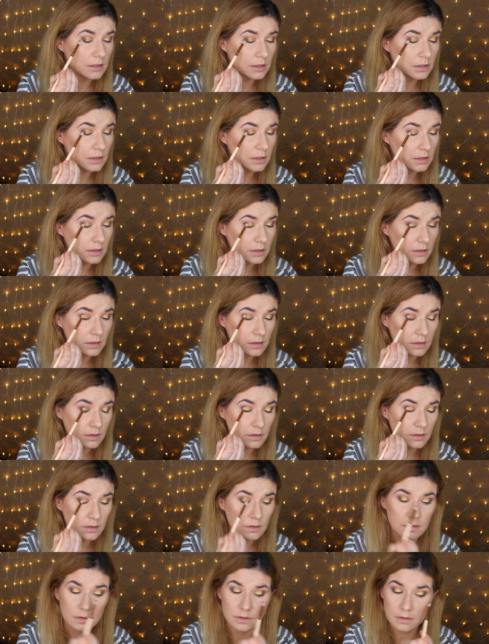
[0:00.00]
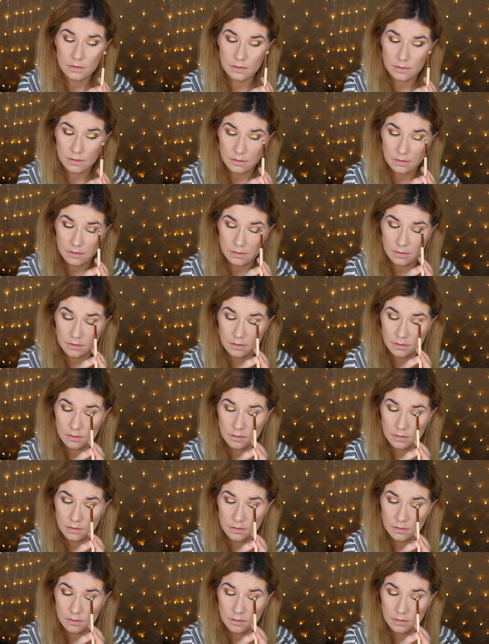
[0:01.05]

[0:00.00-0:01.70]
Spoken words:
(no one is talking)